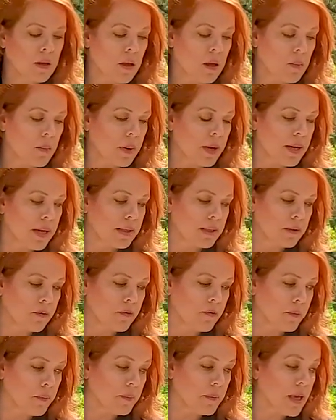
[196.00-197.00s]
But
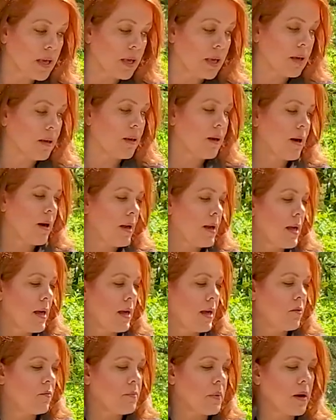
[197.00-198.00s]
for me, I
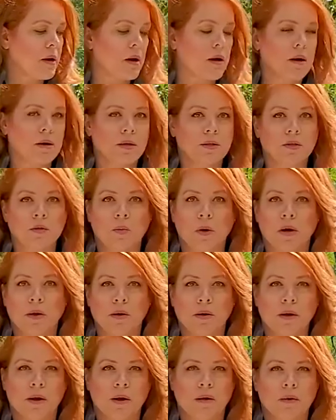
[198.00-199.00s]
have my artist
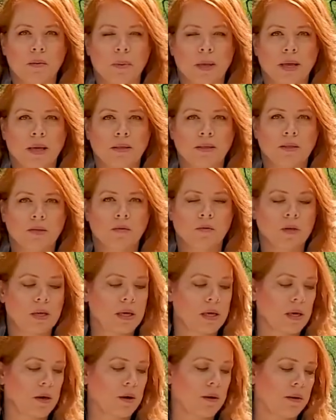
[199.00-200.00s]
watercolor paints over
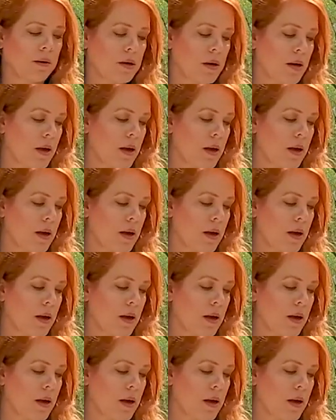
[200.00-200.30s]
here.